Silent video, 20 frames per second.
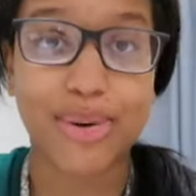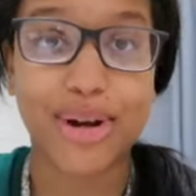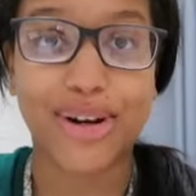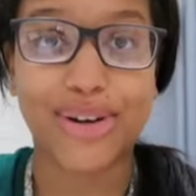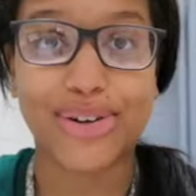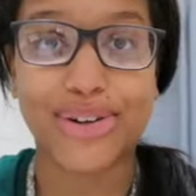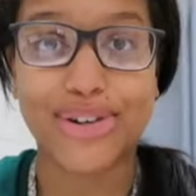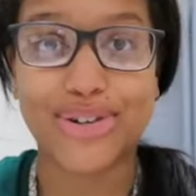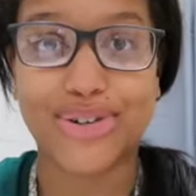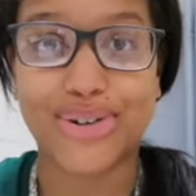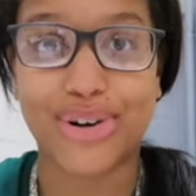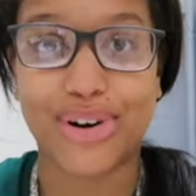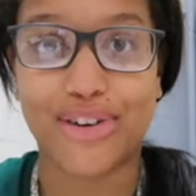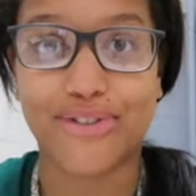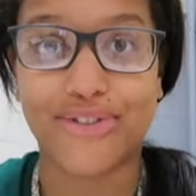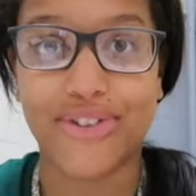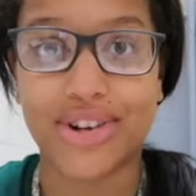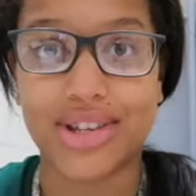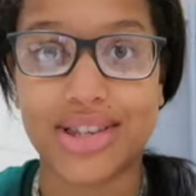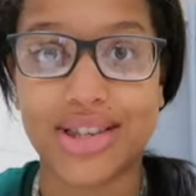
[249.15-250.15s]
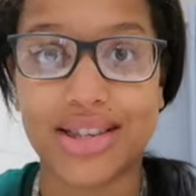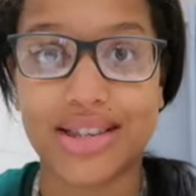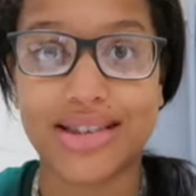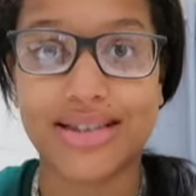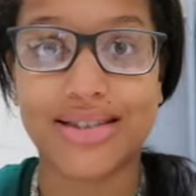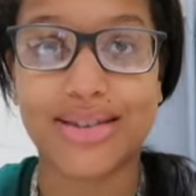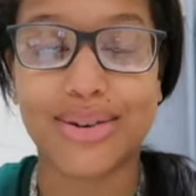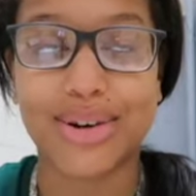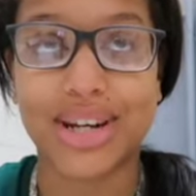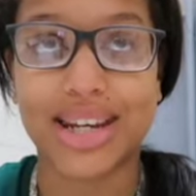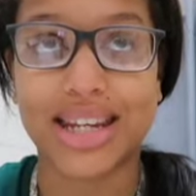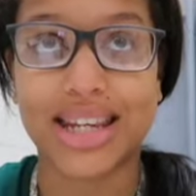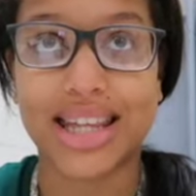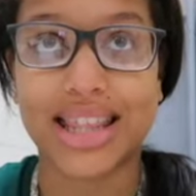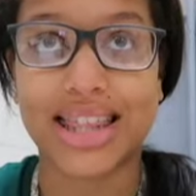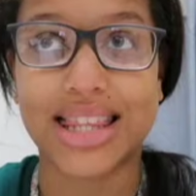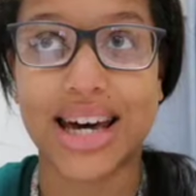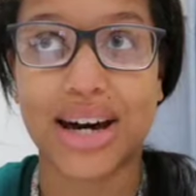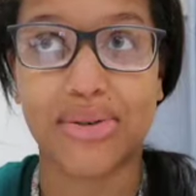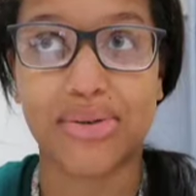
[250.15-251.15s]
parent-teacher conferences, so I need to
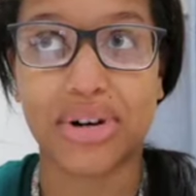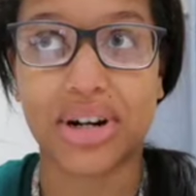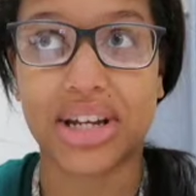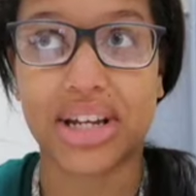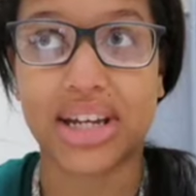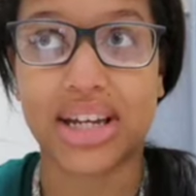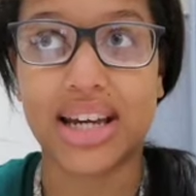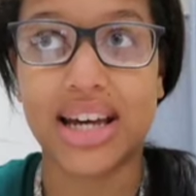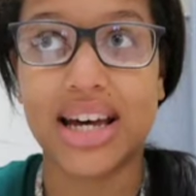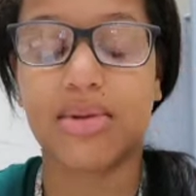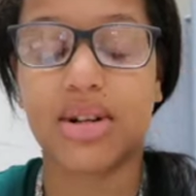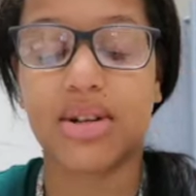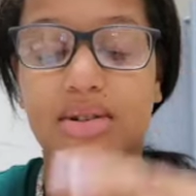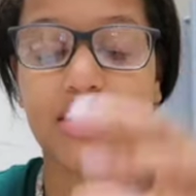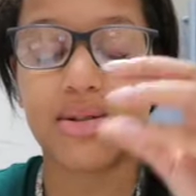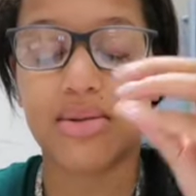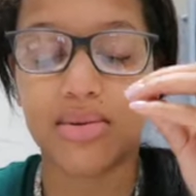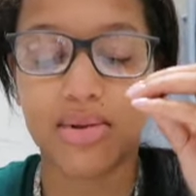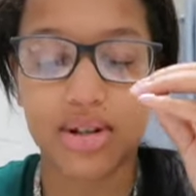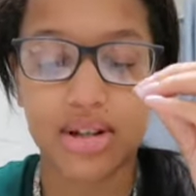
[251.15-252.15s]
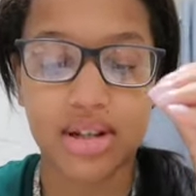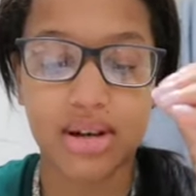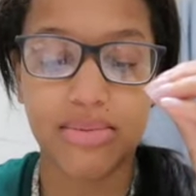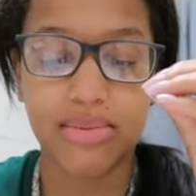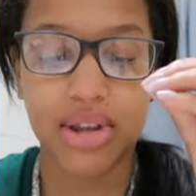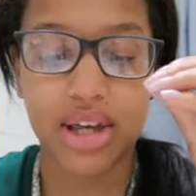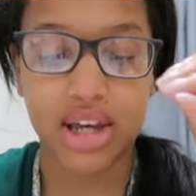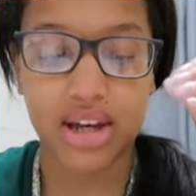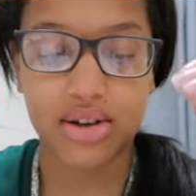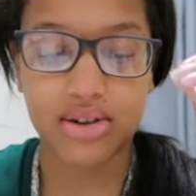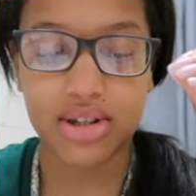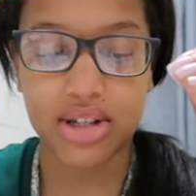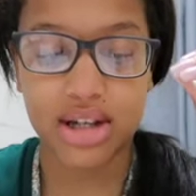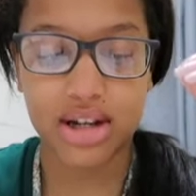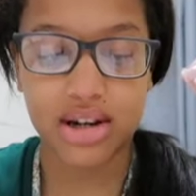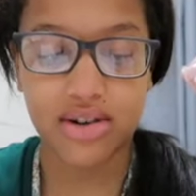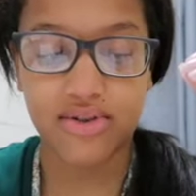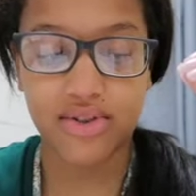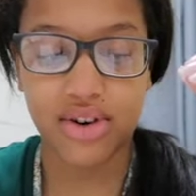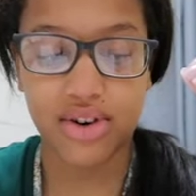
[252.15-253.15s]
get that ready. What else? There's something else I
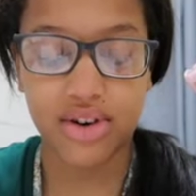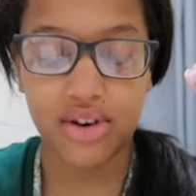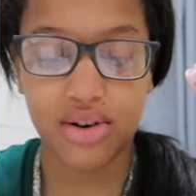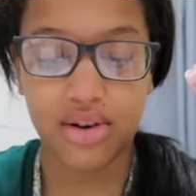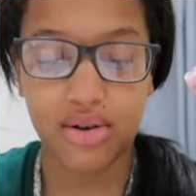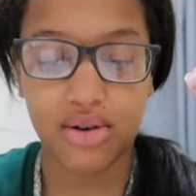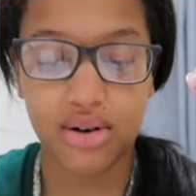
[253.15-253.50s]
have to do.